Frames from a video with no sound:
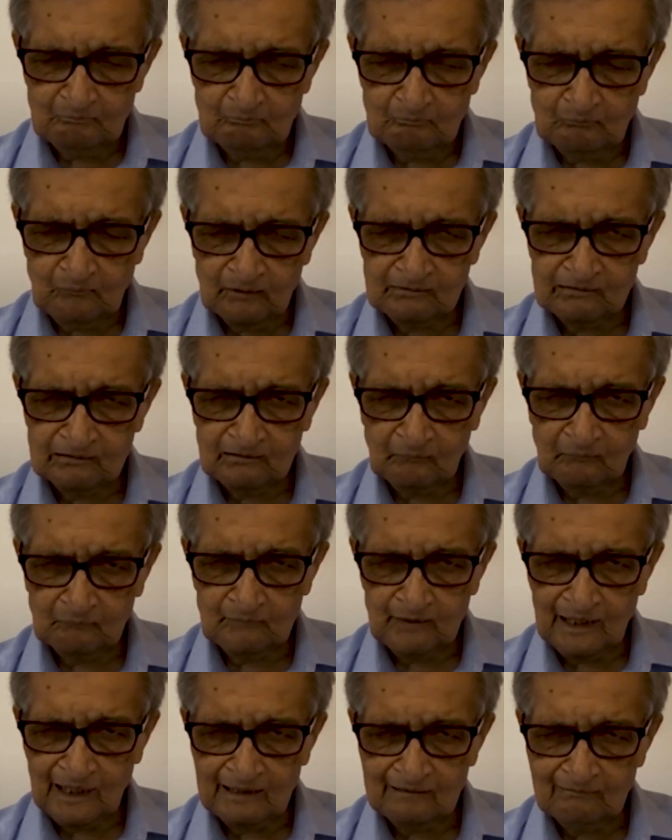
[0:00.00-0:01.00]
most
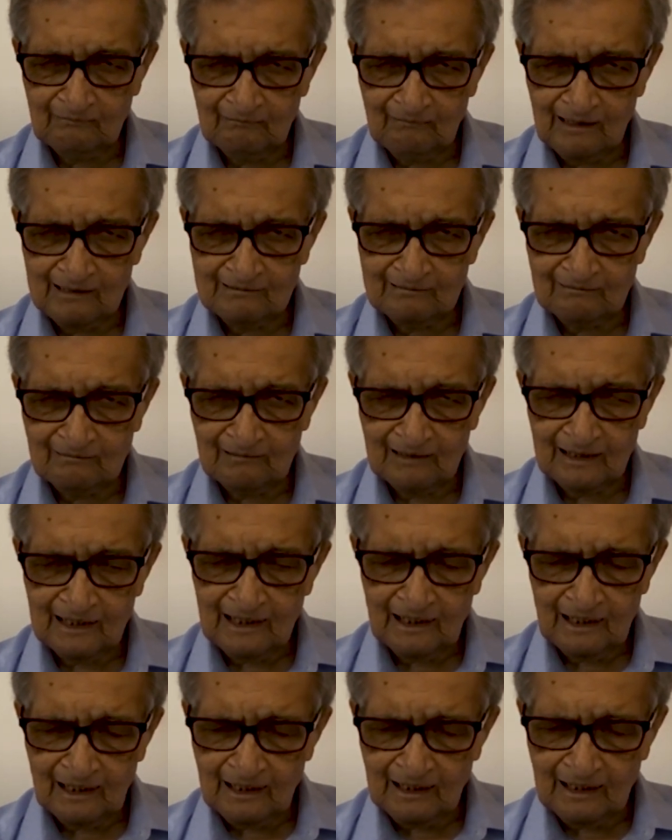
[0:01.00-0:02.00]
of the education,
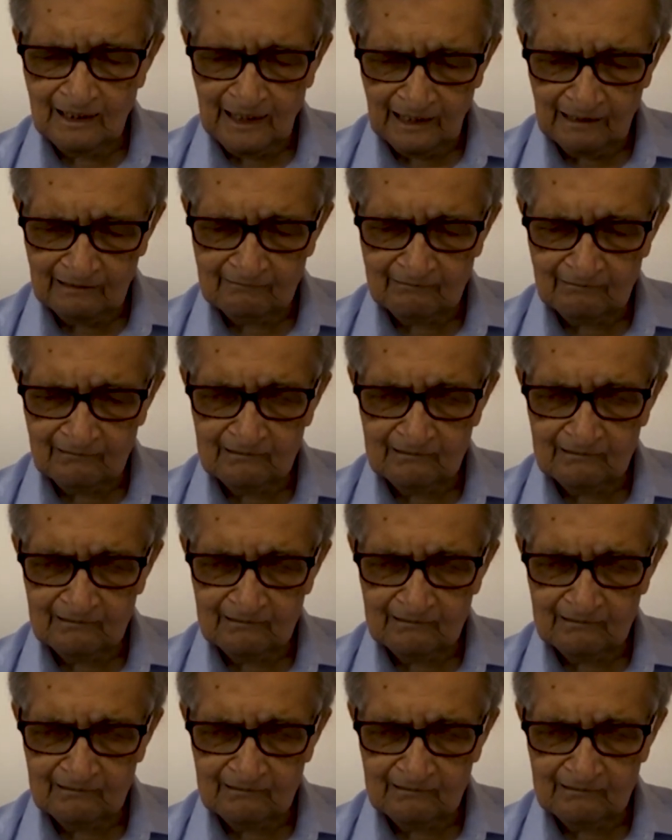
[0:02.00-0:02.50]
health